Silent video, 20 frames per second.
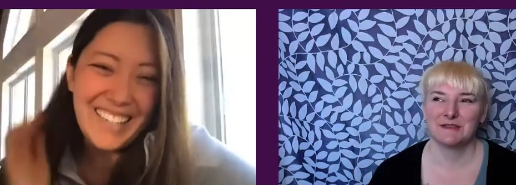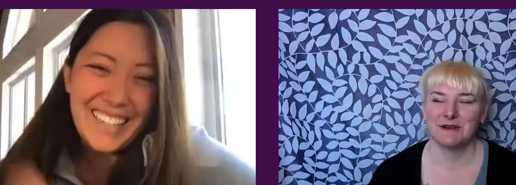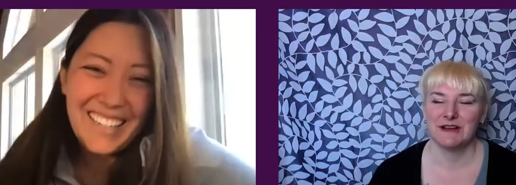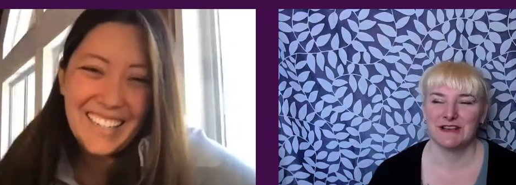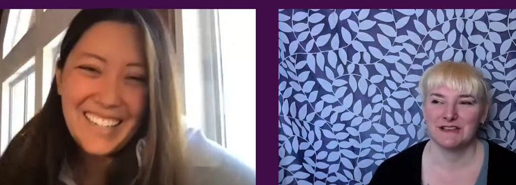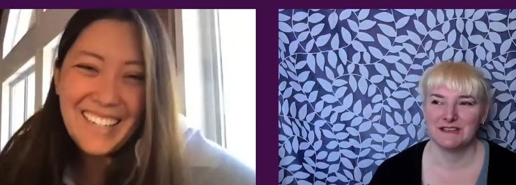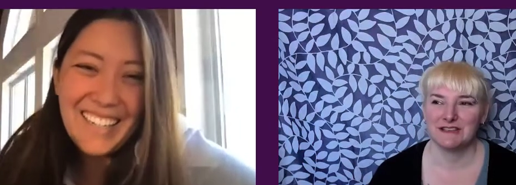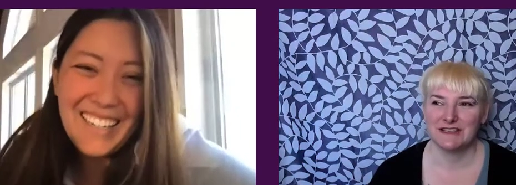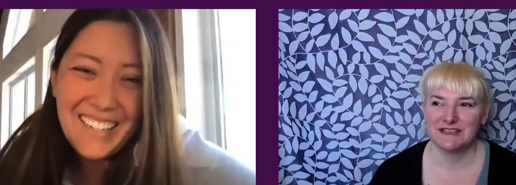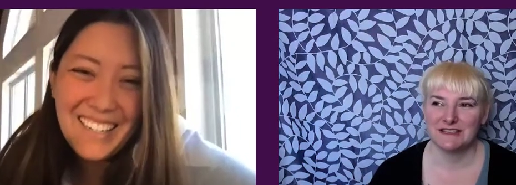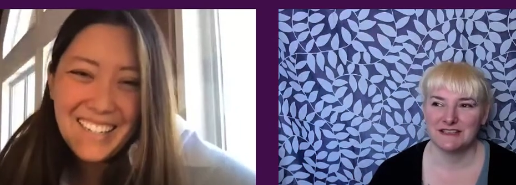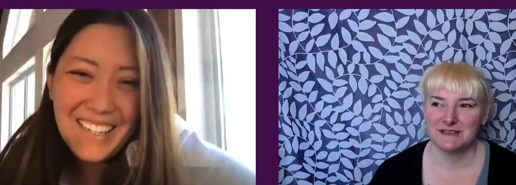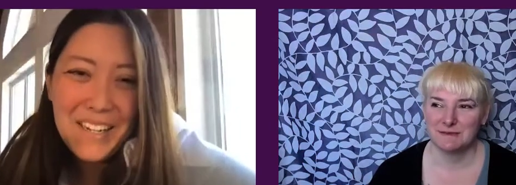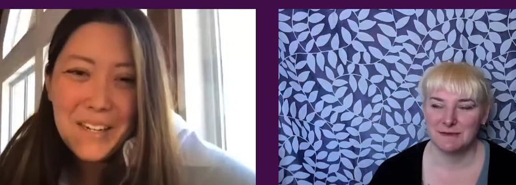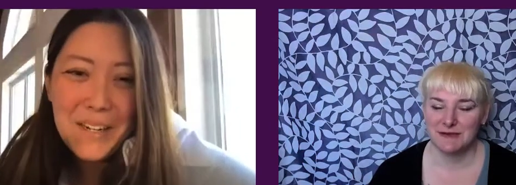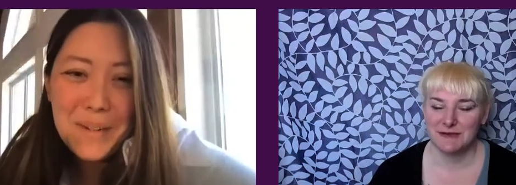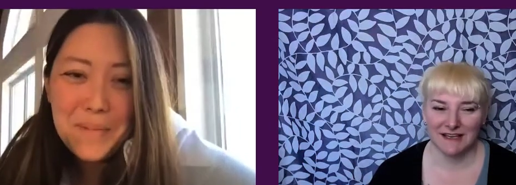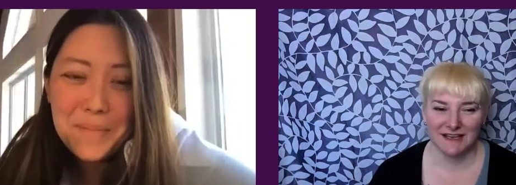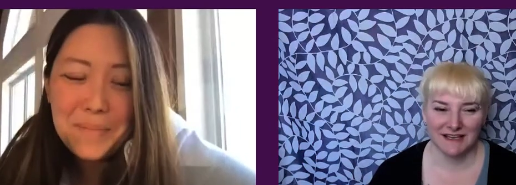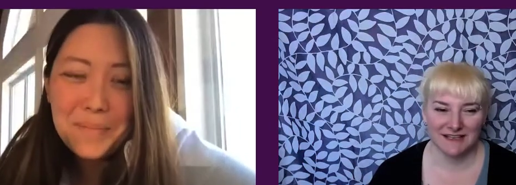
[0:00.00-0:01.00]
Speaker 1: questions
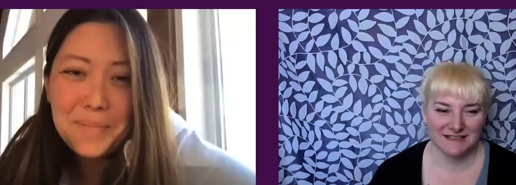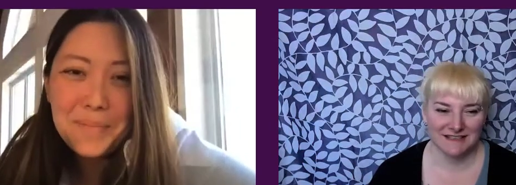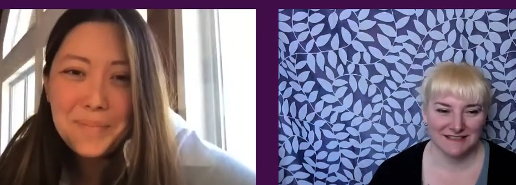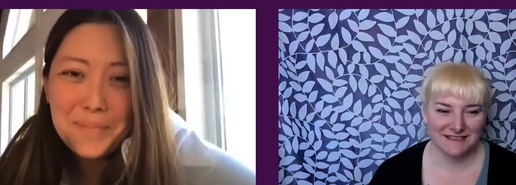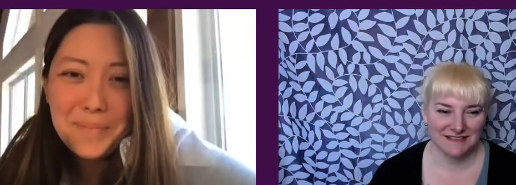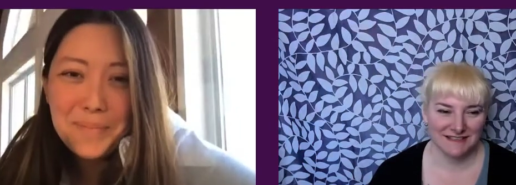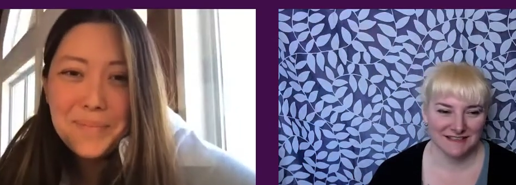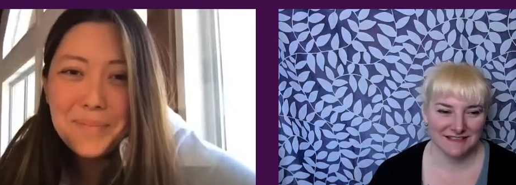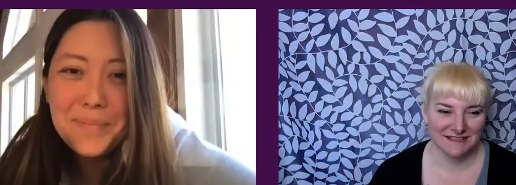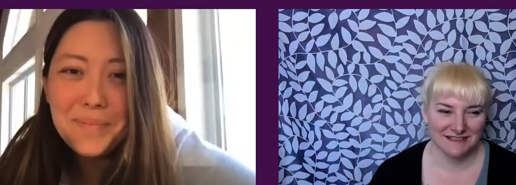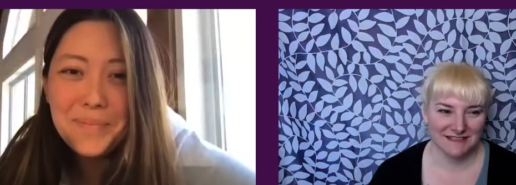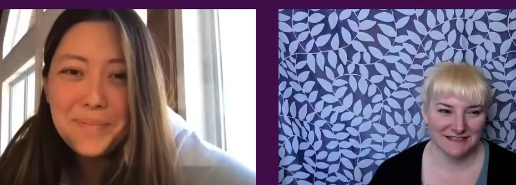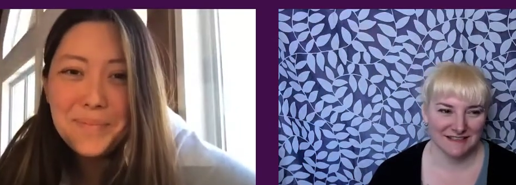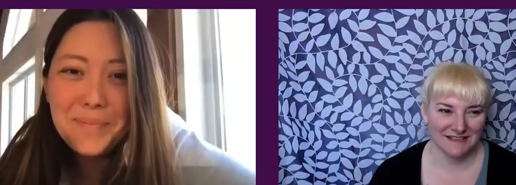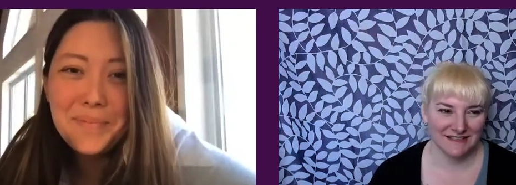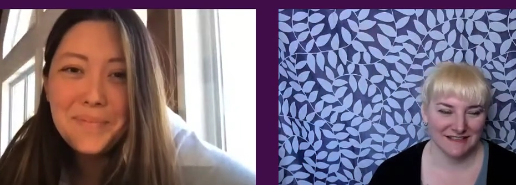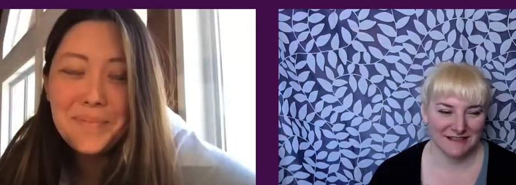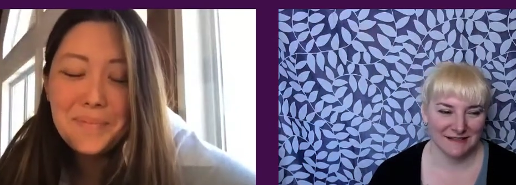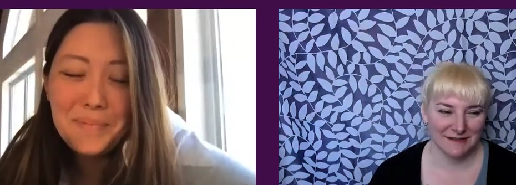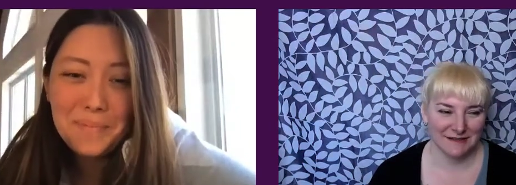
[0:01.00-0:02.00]
because
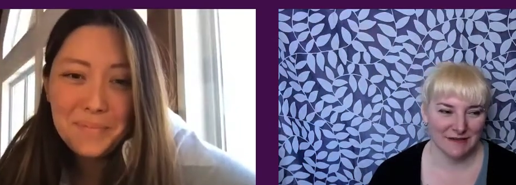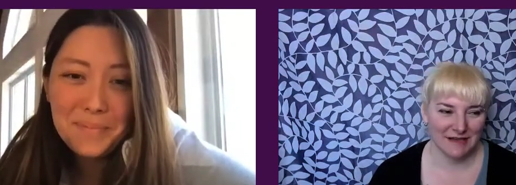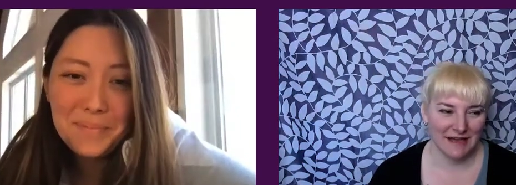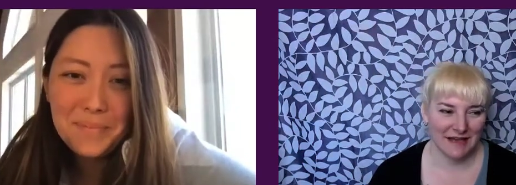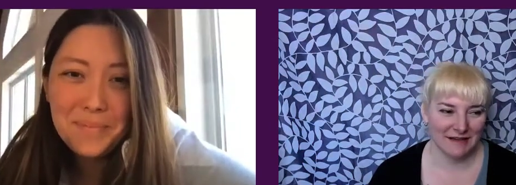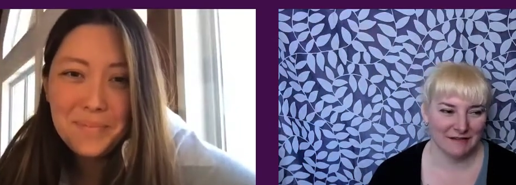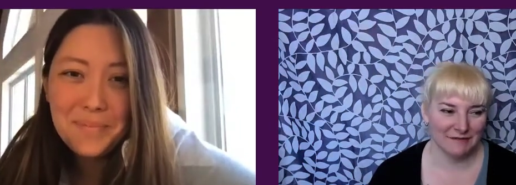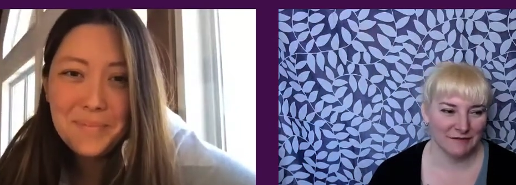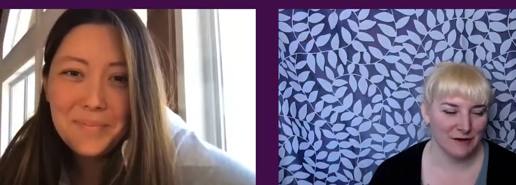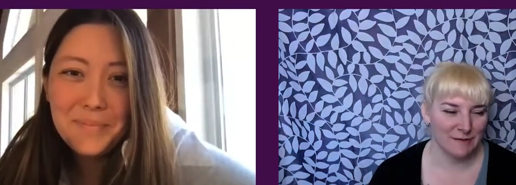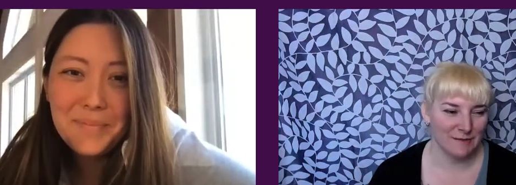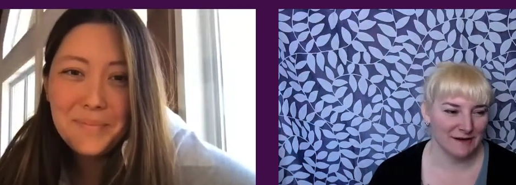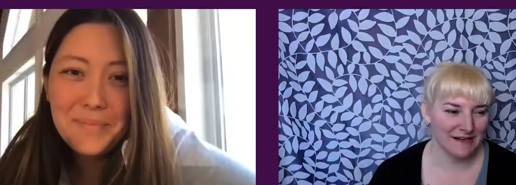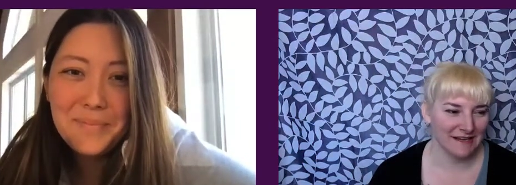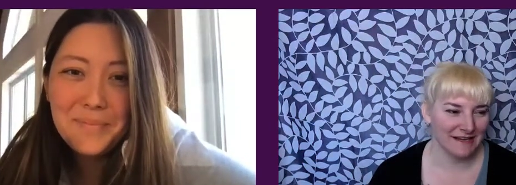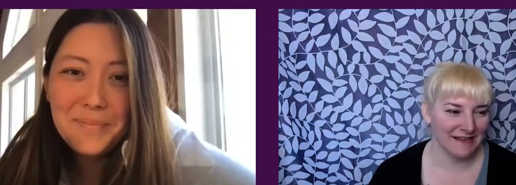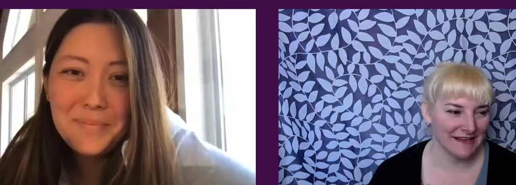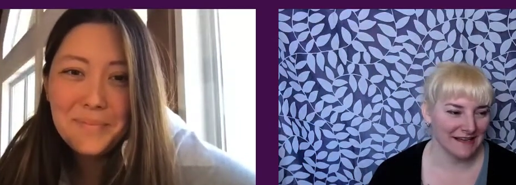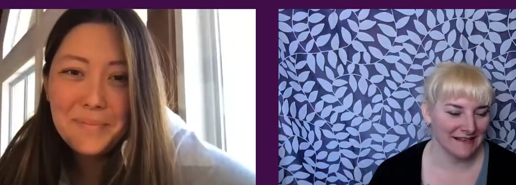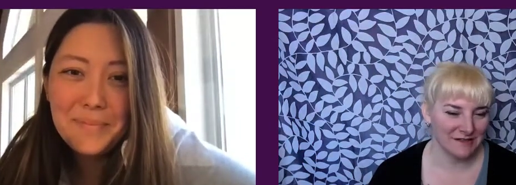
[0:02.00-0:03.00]

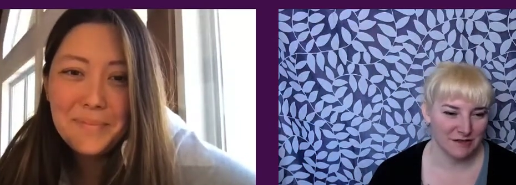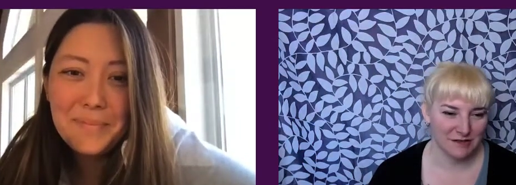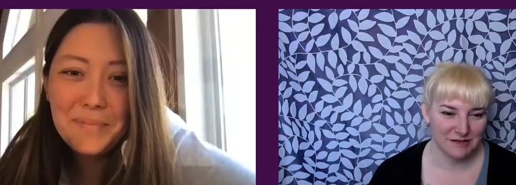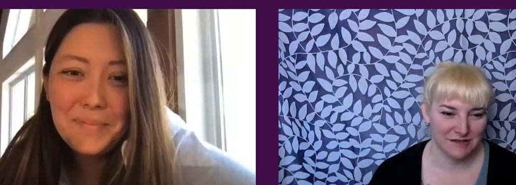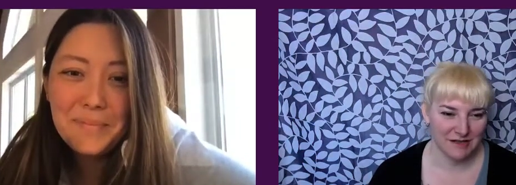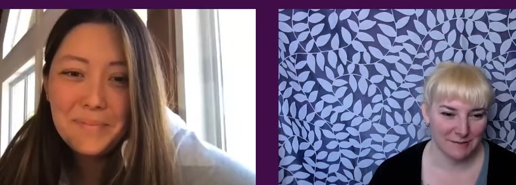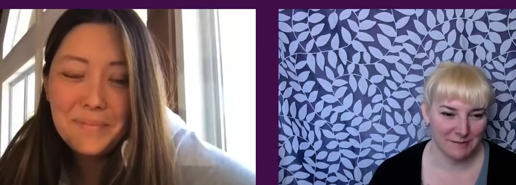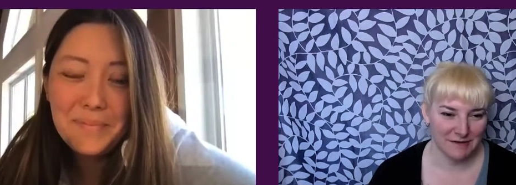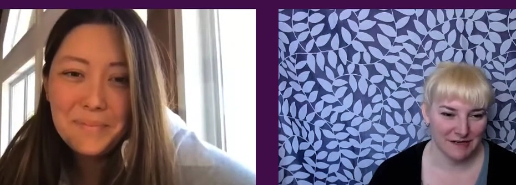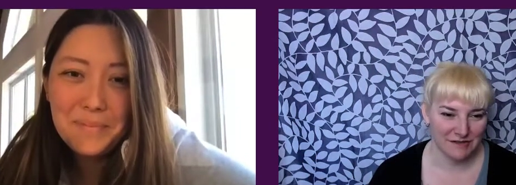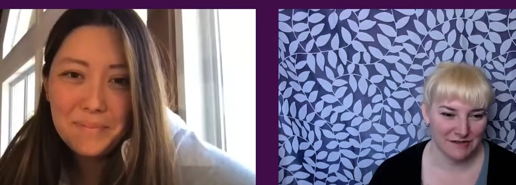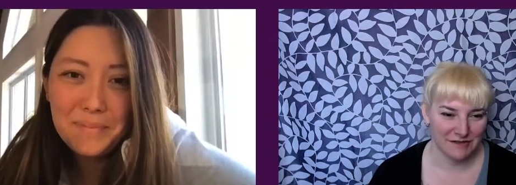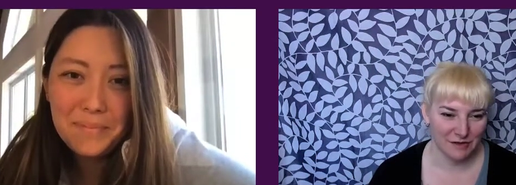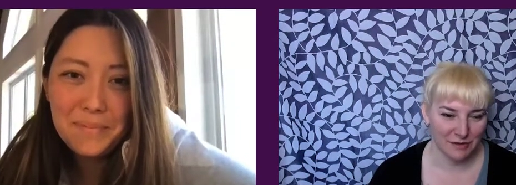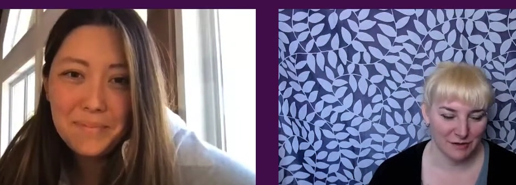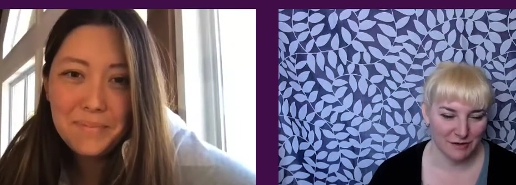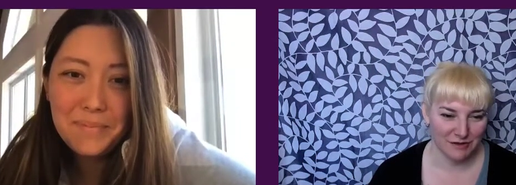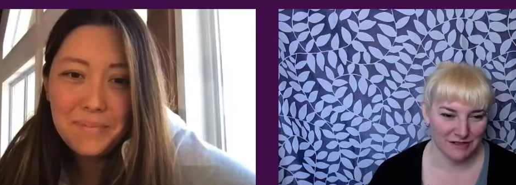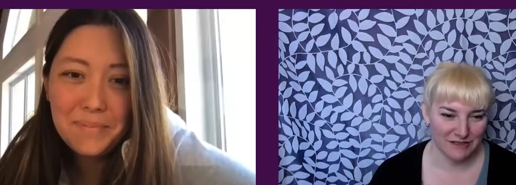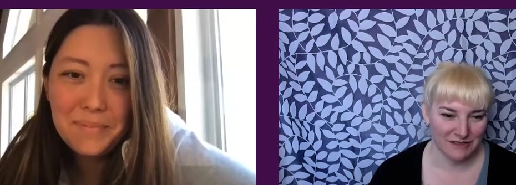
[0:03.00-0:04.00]
everybody answers them in a
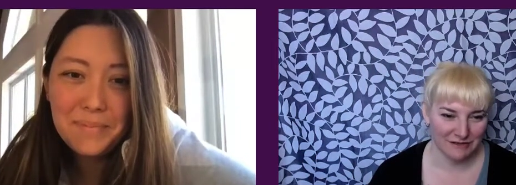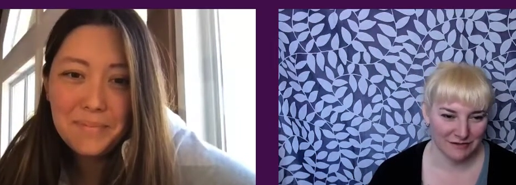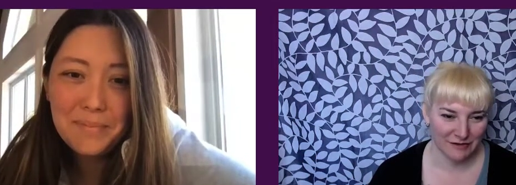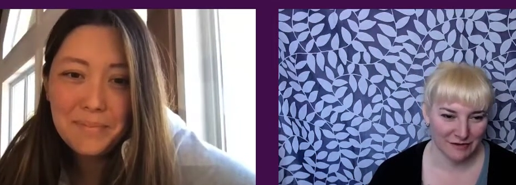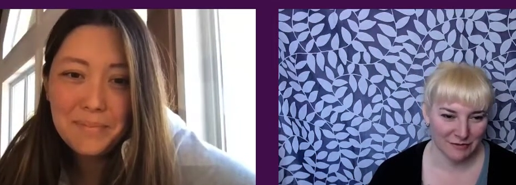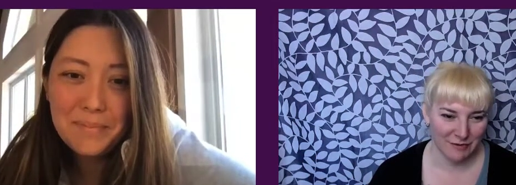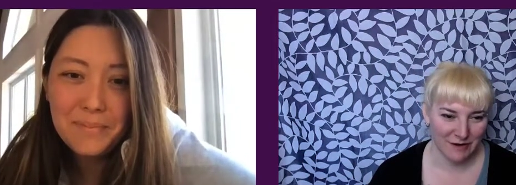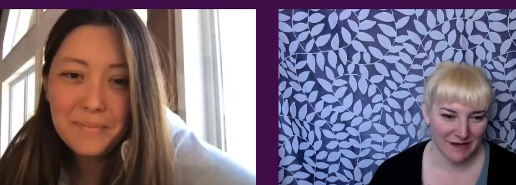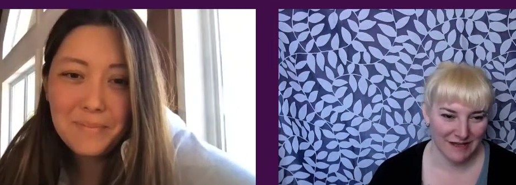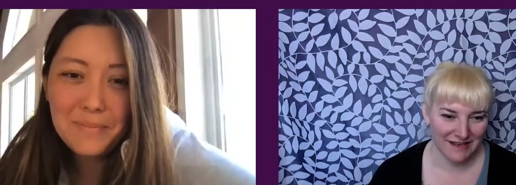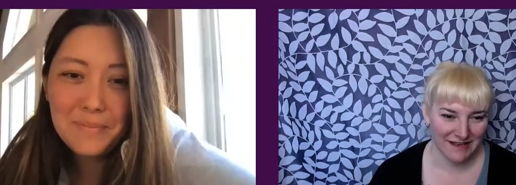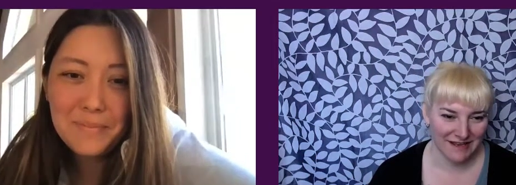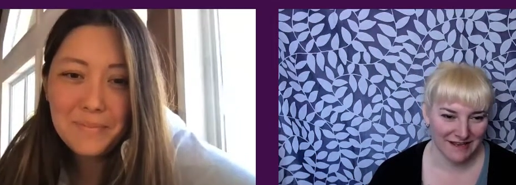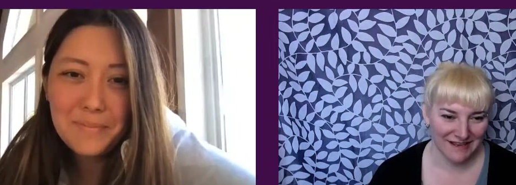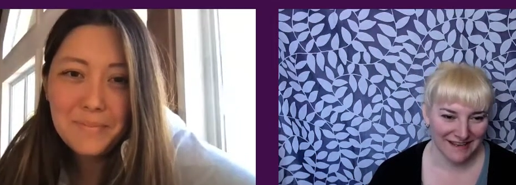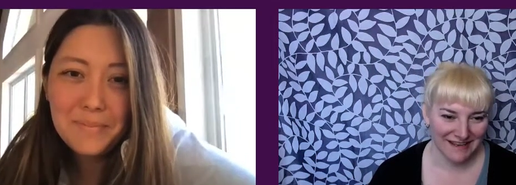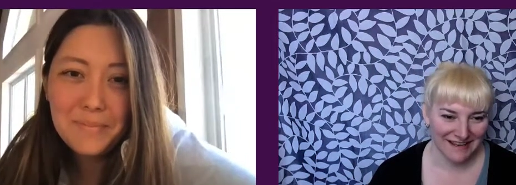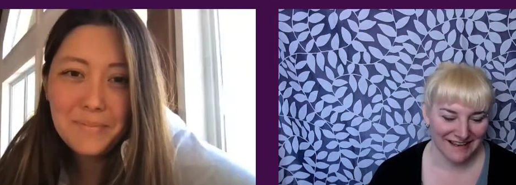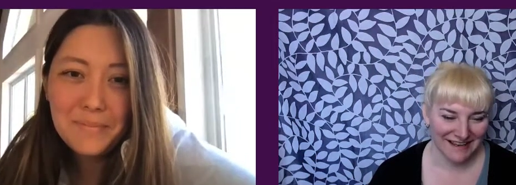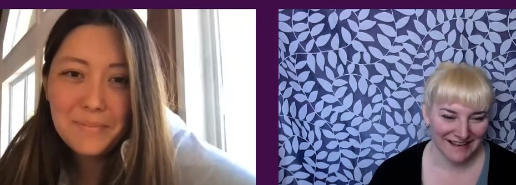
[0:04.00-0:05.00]
totally different
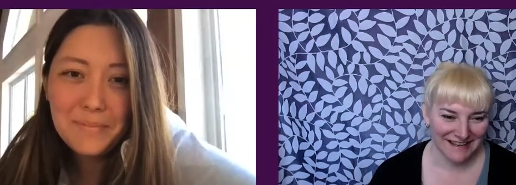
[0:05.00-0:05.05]
way.